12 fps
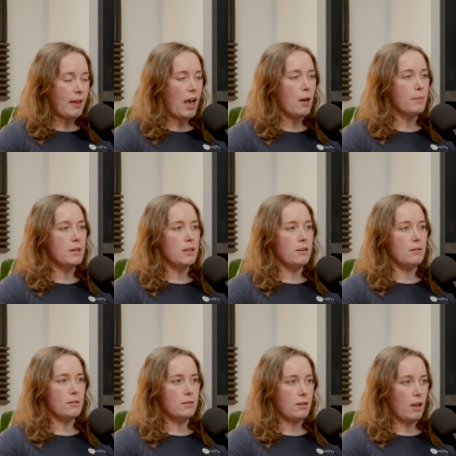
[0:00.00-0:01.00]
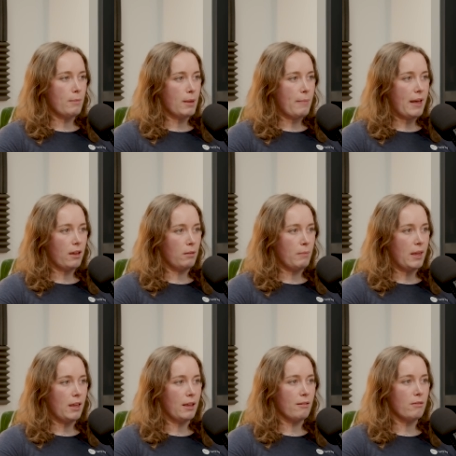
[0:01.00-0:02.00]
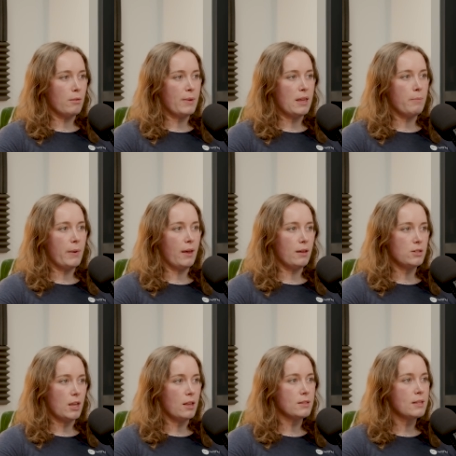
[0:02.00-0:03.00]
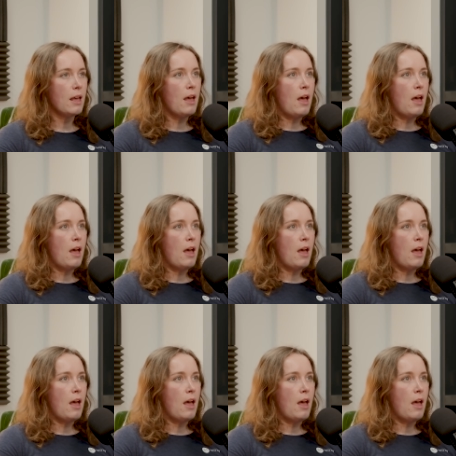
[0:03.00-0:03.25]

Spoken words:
how many users are coming back and making a repeat purchase.